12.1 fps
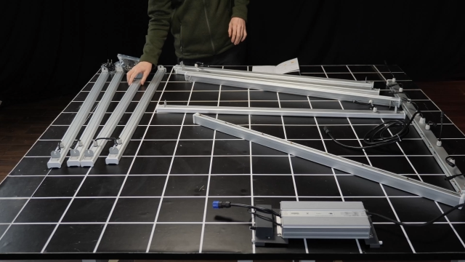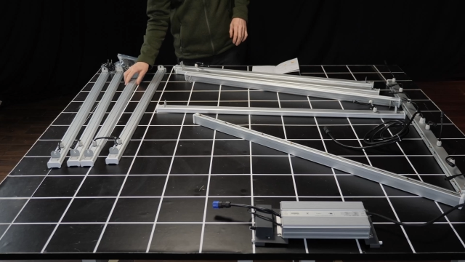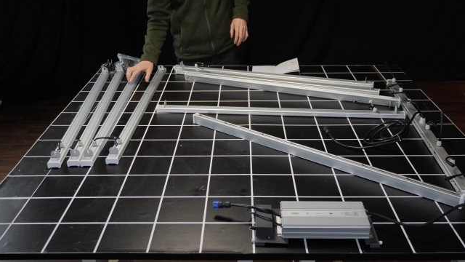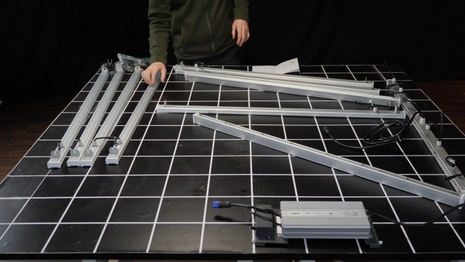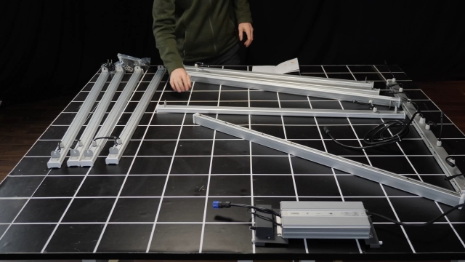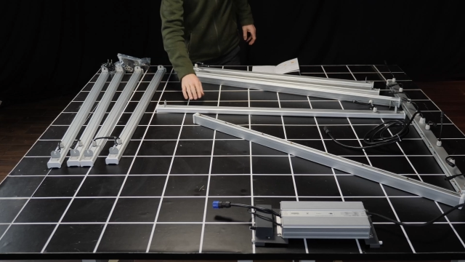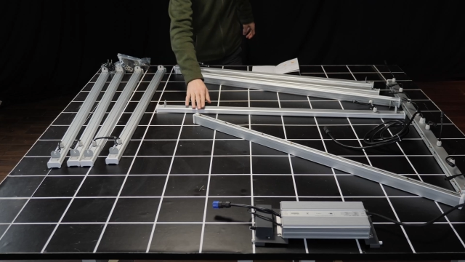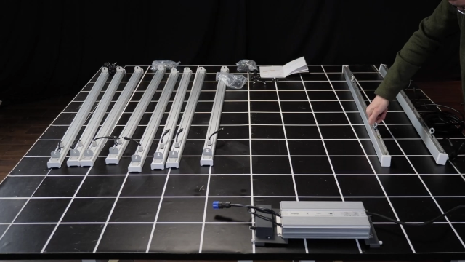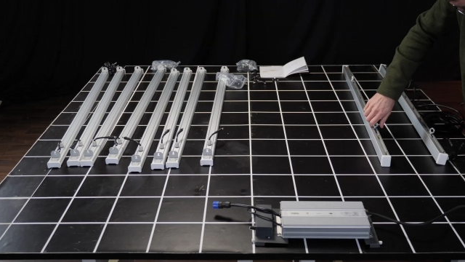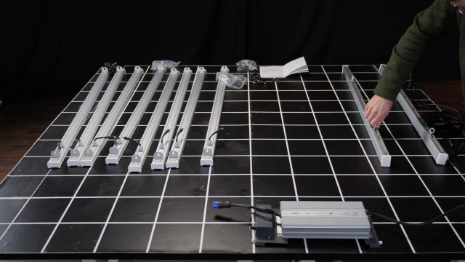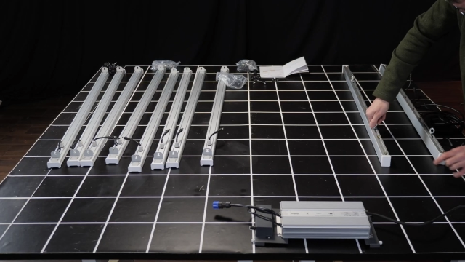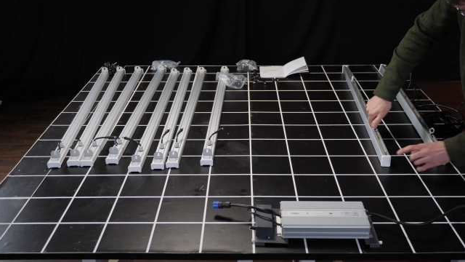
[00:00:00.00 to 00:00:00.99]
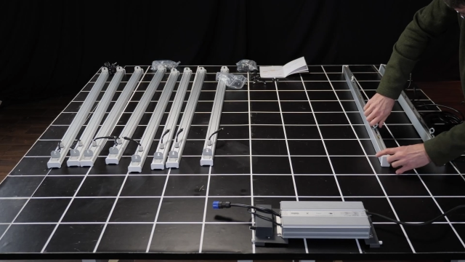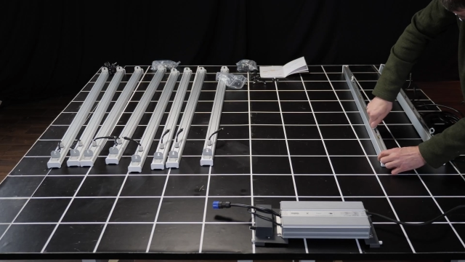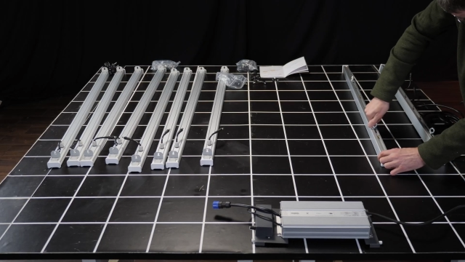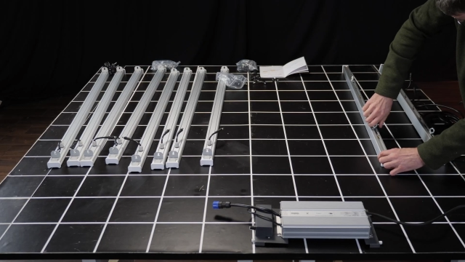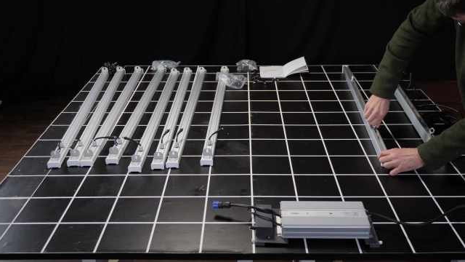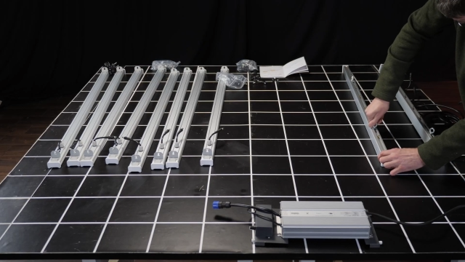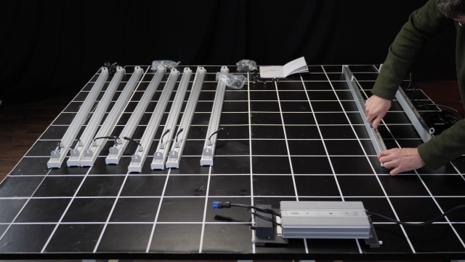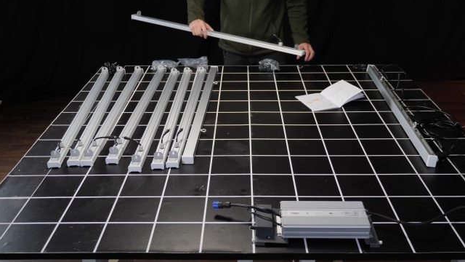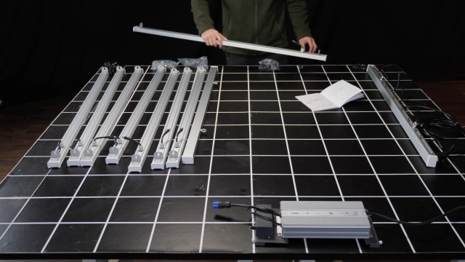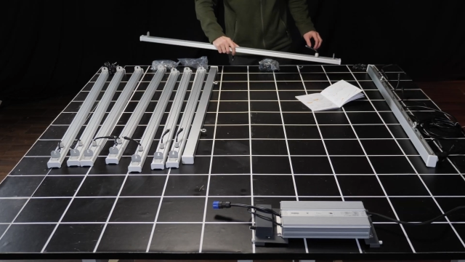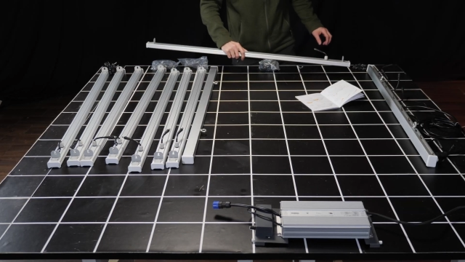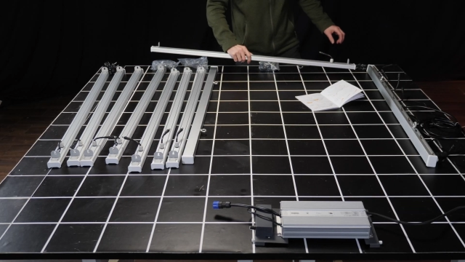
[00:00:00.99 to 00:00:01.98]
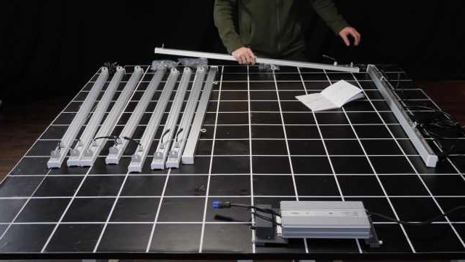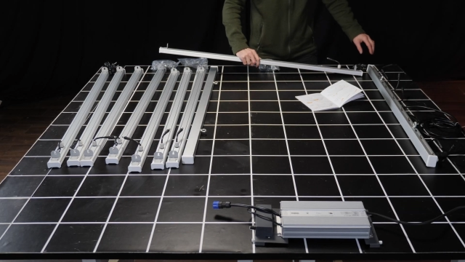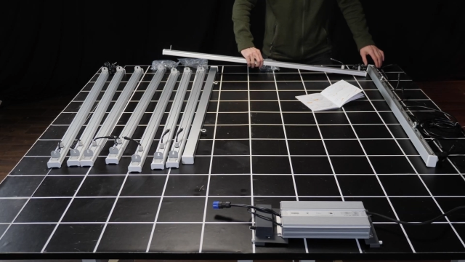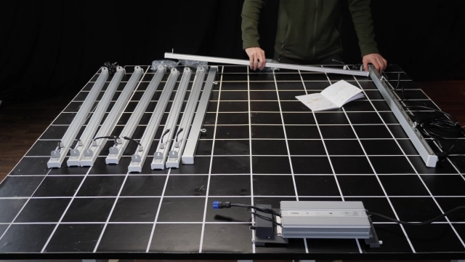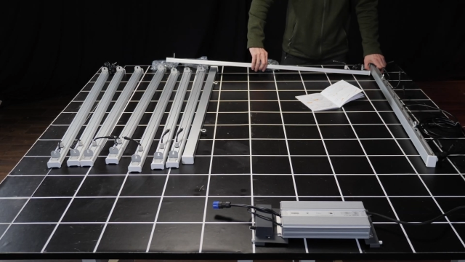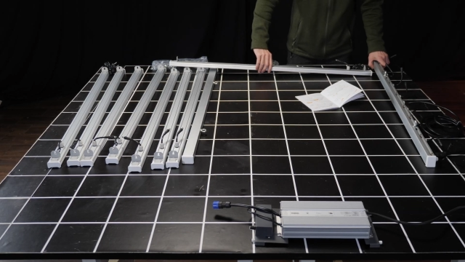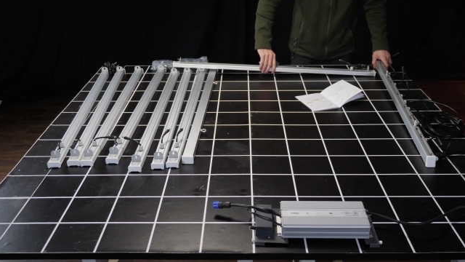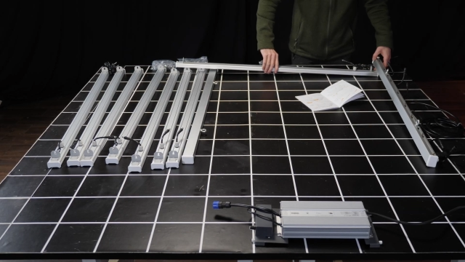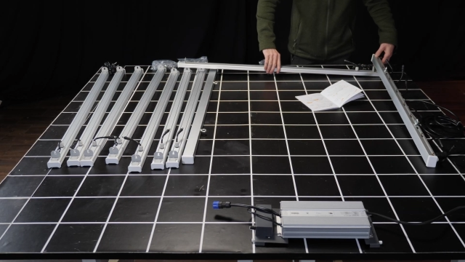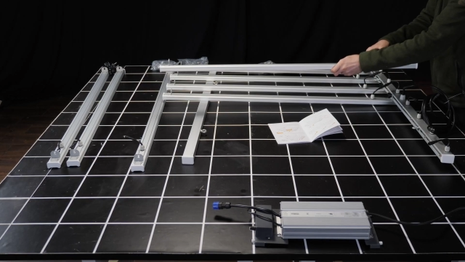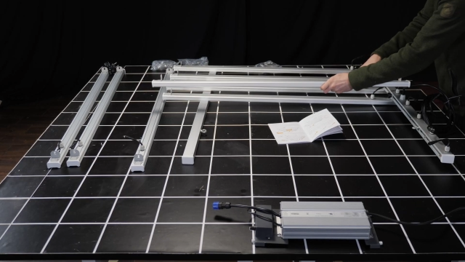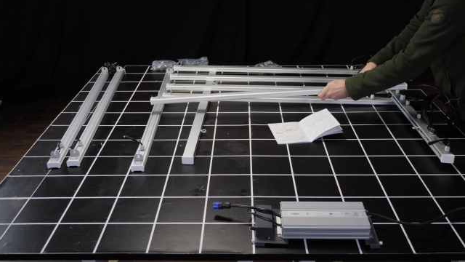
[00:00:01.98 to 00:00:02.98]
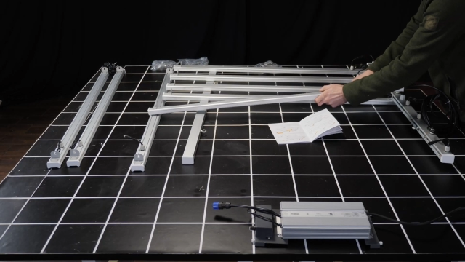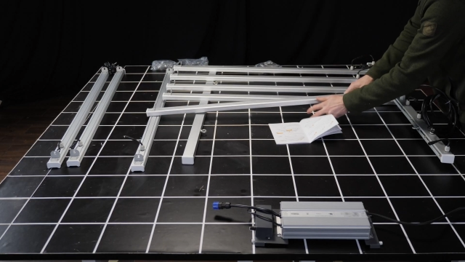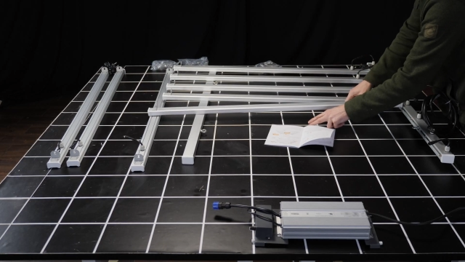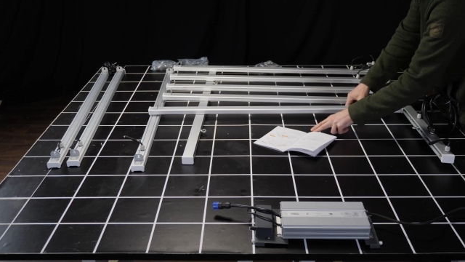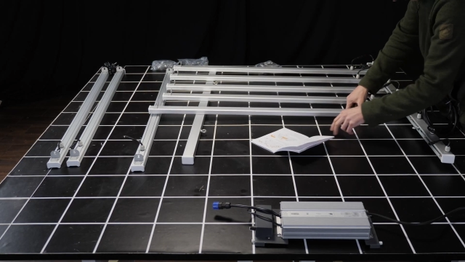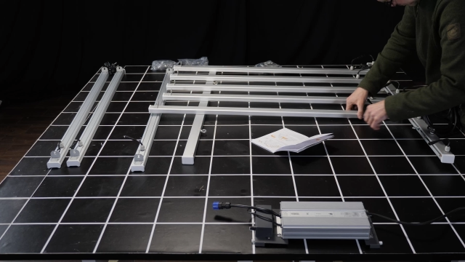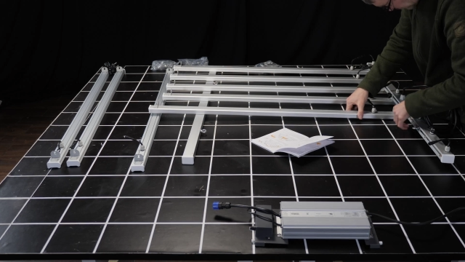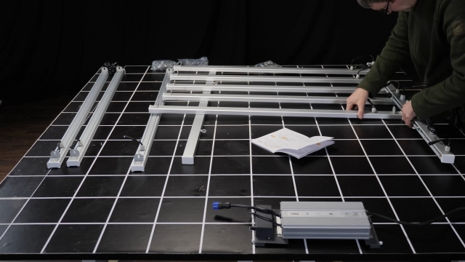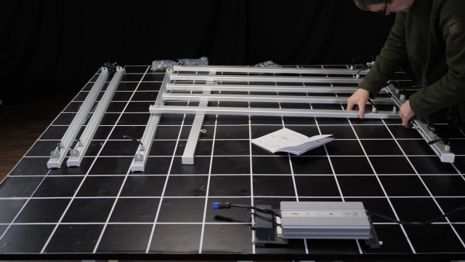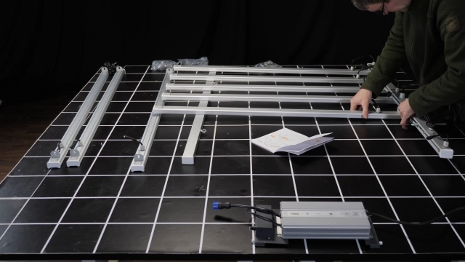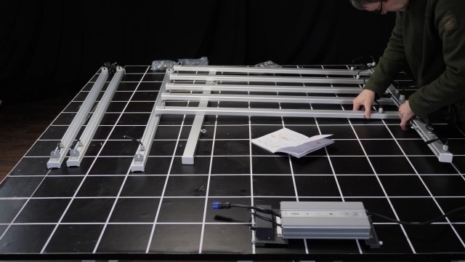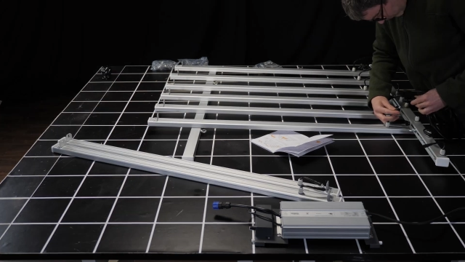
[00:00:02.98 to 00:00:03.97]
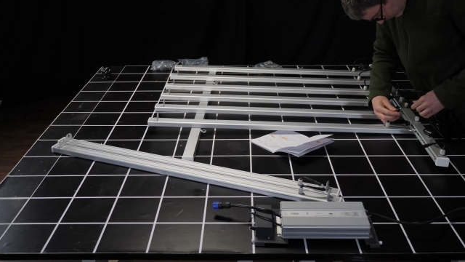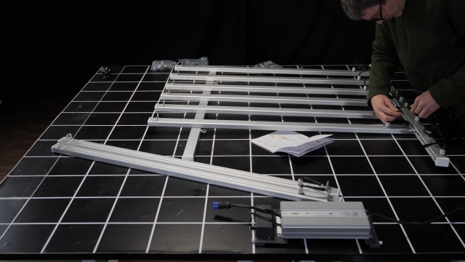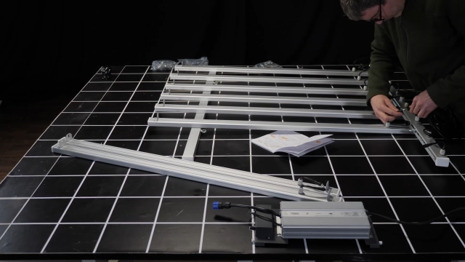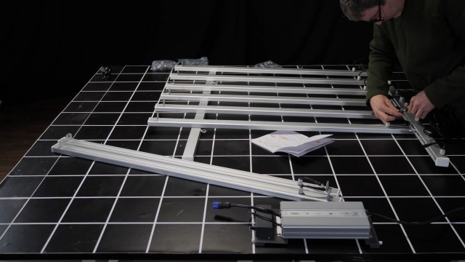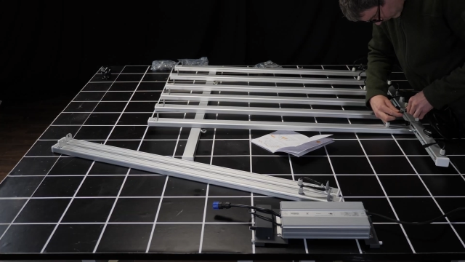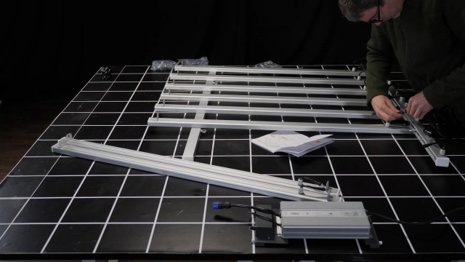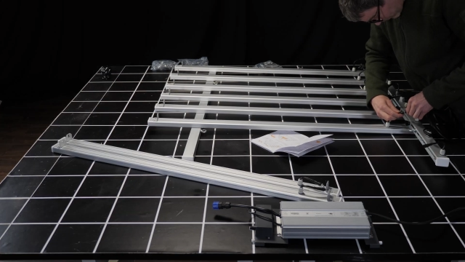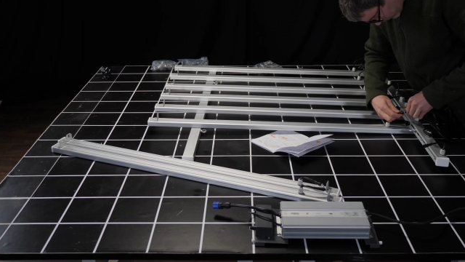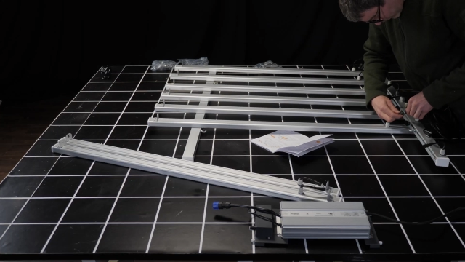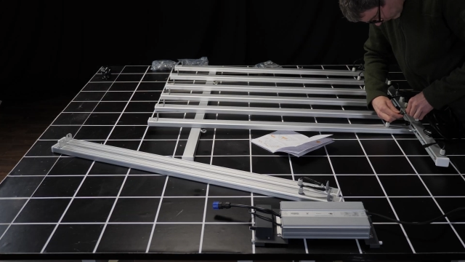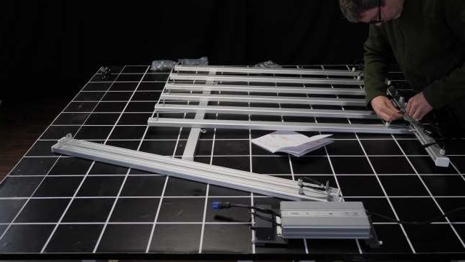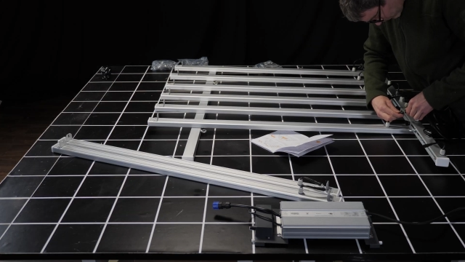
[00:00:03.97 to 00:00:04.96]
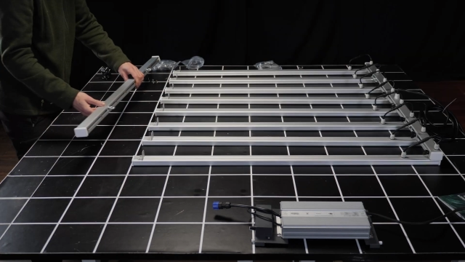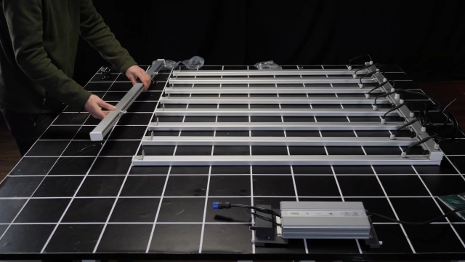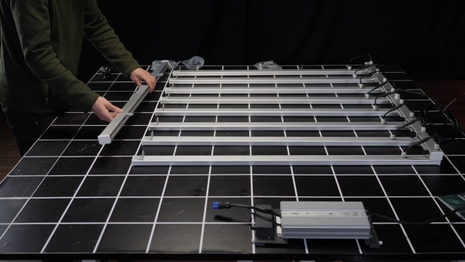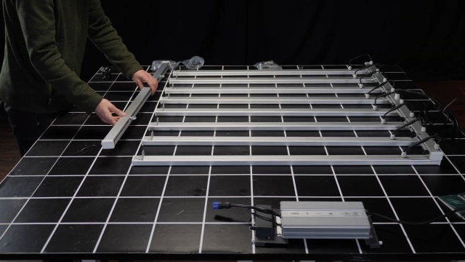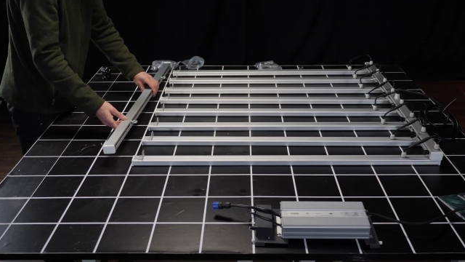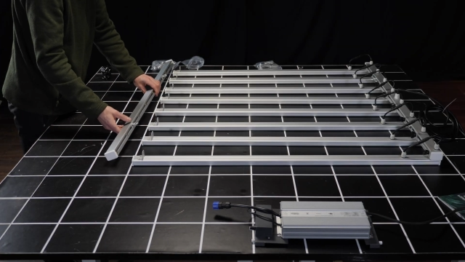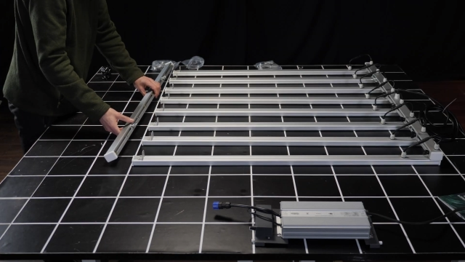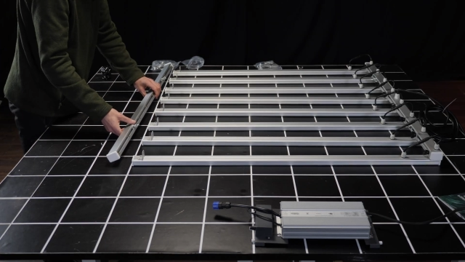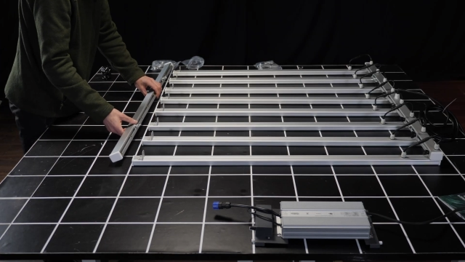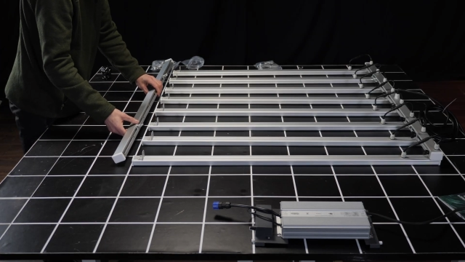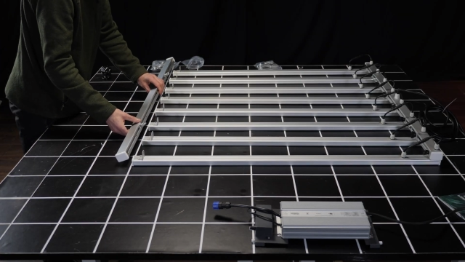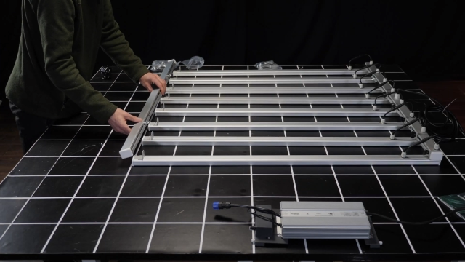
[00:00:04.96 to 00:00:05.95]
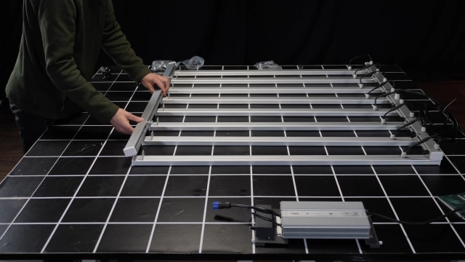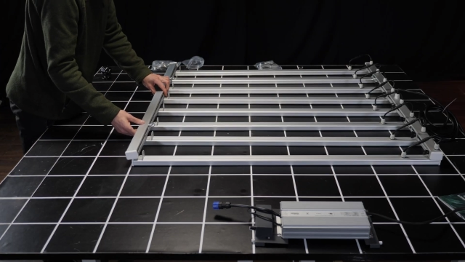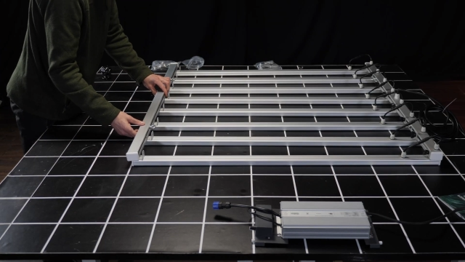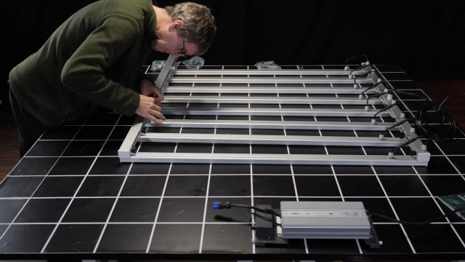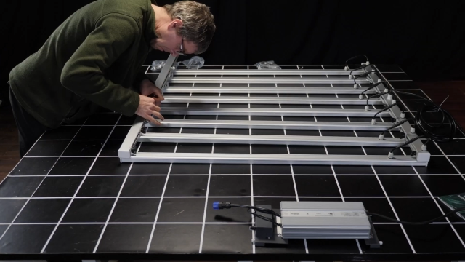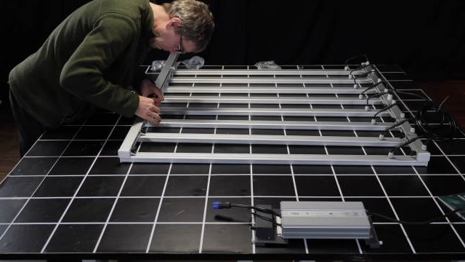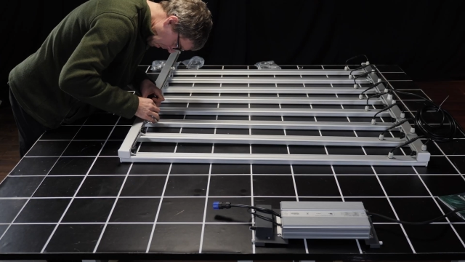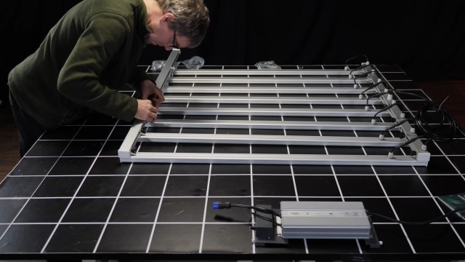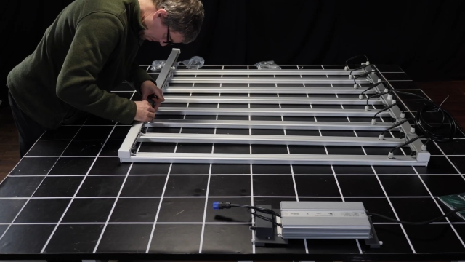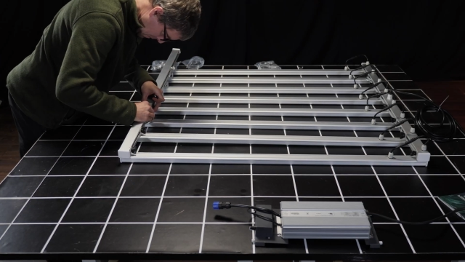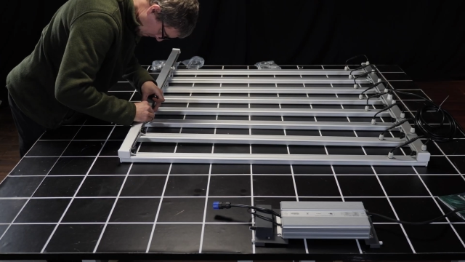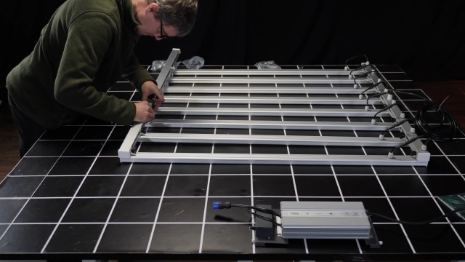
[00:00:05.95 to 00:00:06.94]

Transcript: [unreadable: no face in view]